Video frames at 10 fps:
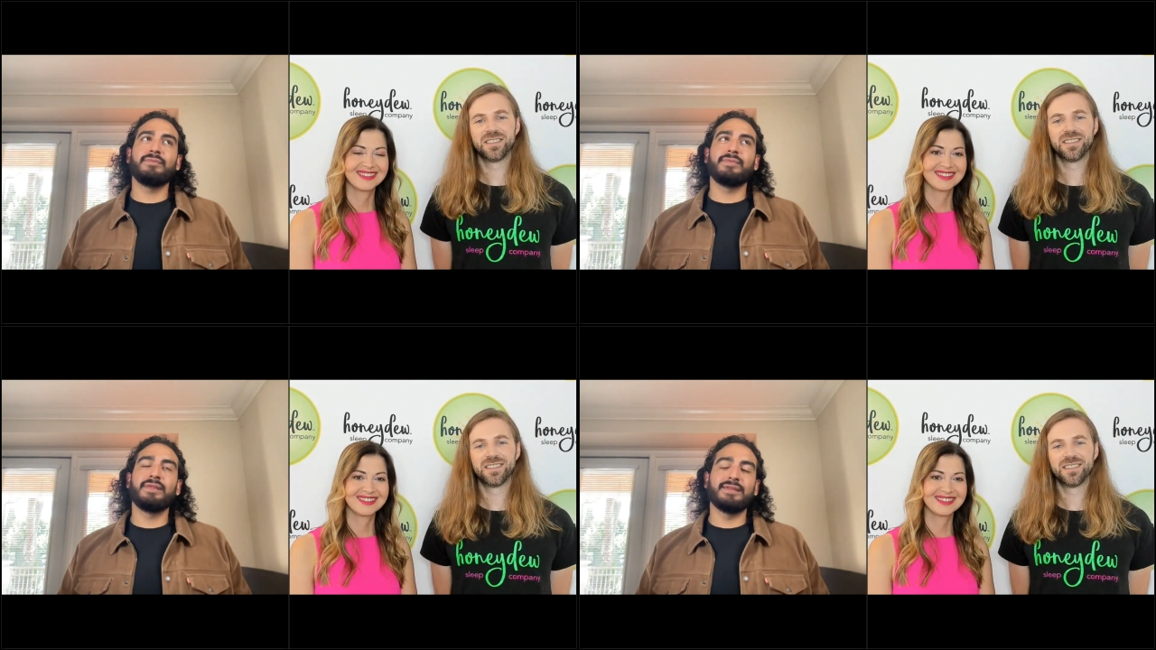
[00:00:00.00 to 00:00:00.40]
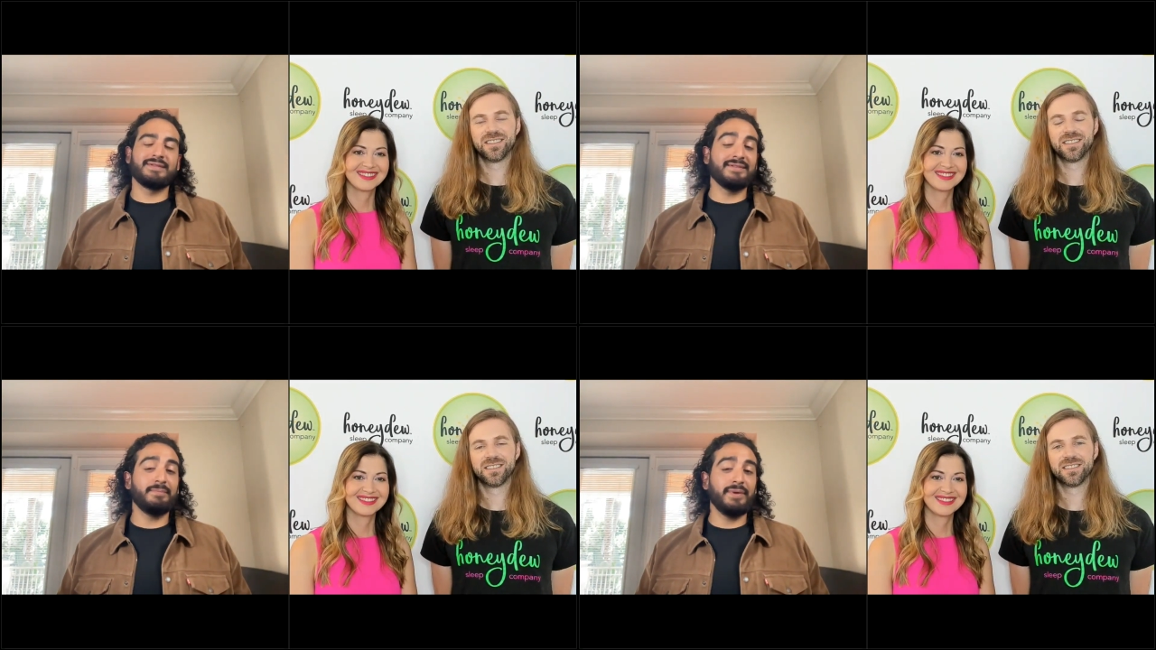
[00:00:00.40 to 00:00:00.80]
Speaker 1: this
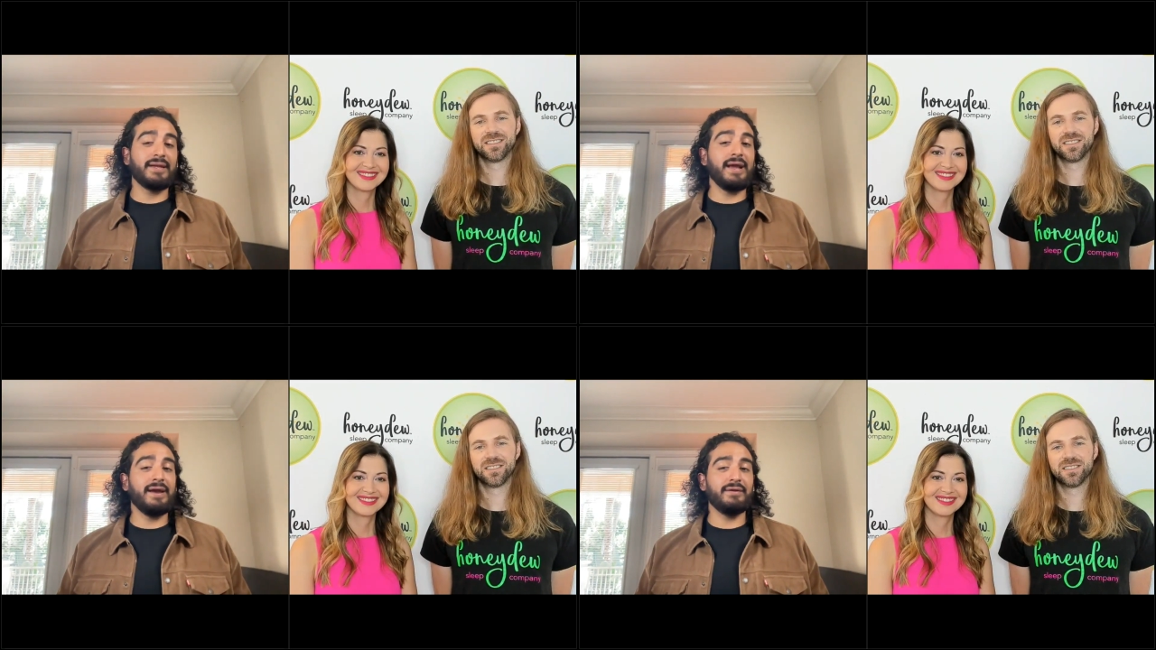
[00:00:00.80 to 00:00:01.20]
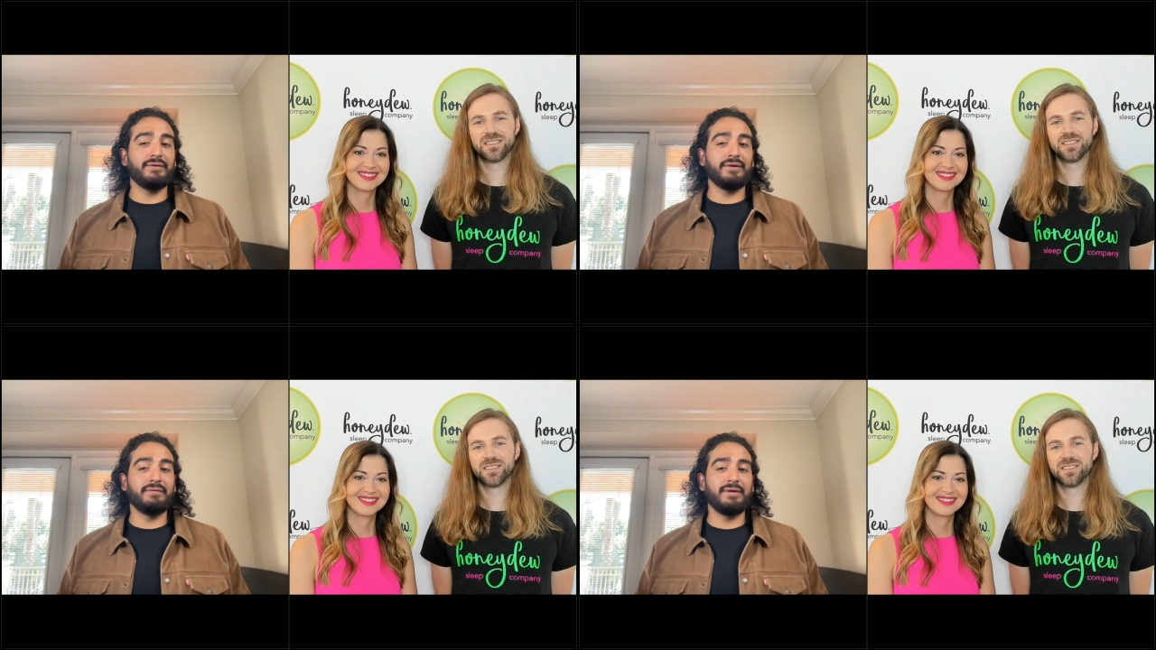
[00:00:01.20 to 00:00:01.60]
is a big
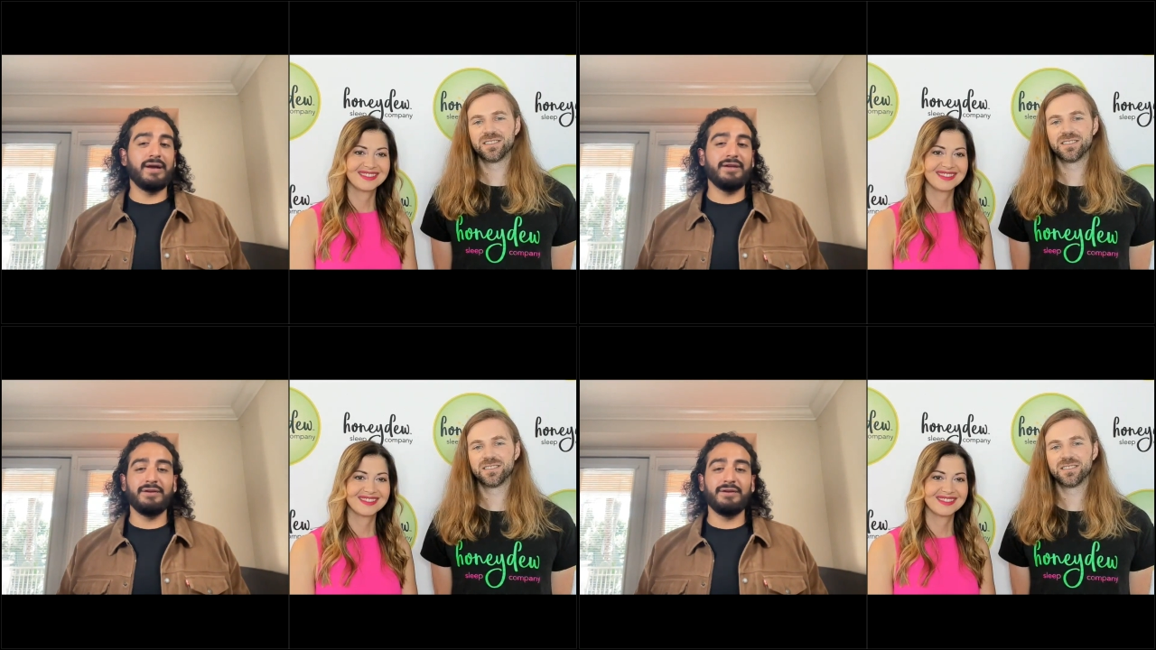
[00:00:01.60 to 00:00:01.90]
category, right?